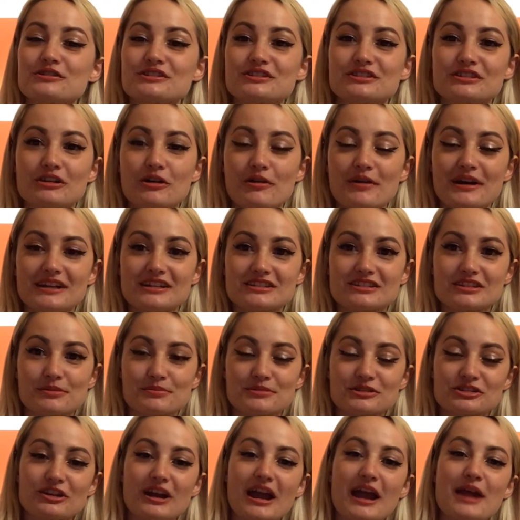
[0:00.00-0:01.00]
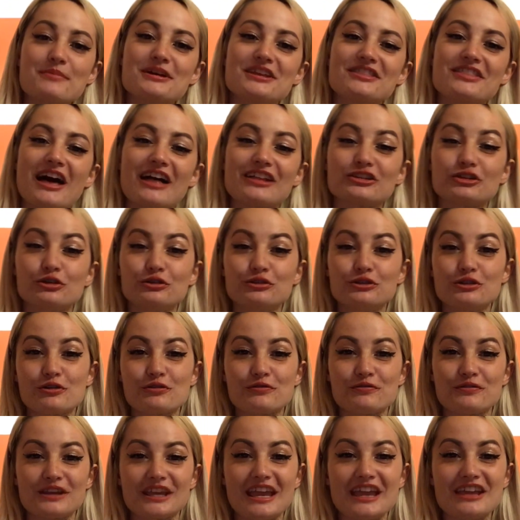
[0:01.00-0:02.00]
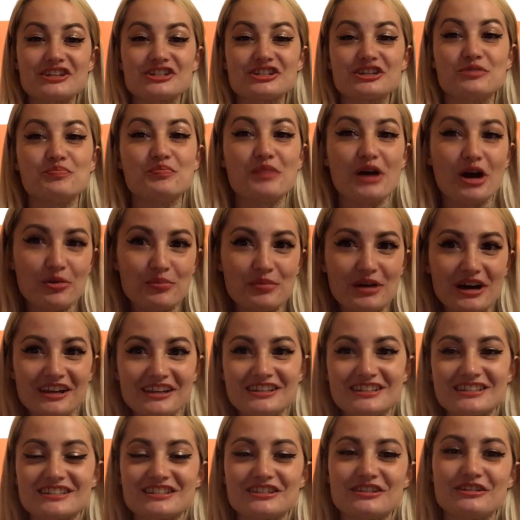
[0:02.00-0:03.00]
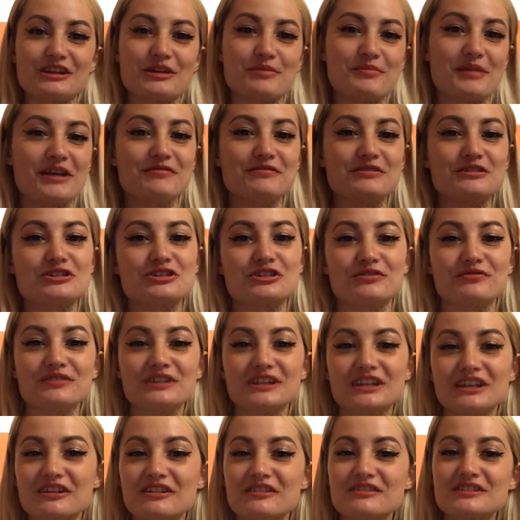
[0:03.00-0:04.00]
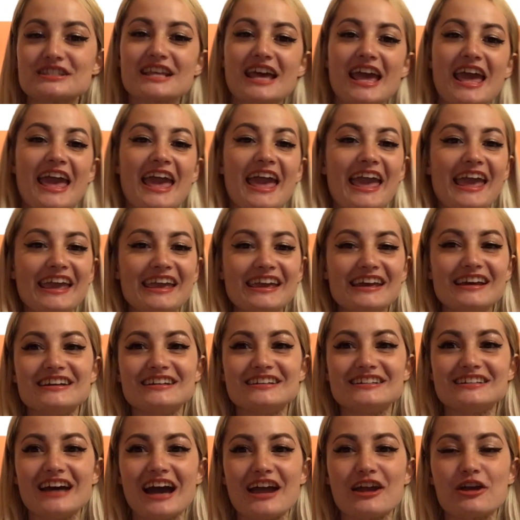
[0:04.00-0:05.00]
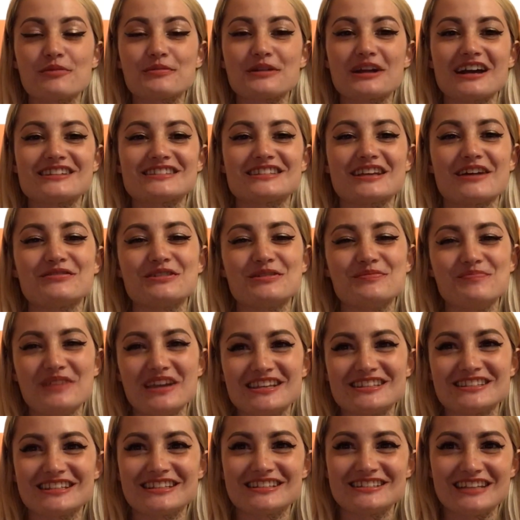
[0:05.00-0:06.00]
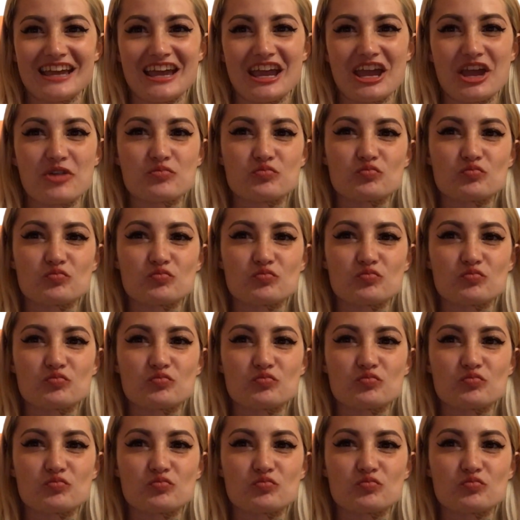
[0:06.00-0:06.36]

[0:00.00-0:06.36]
go ahead and subscribe, hit that little notification bell button so you get my future videos. And I hope you guys have an amazing day.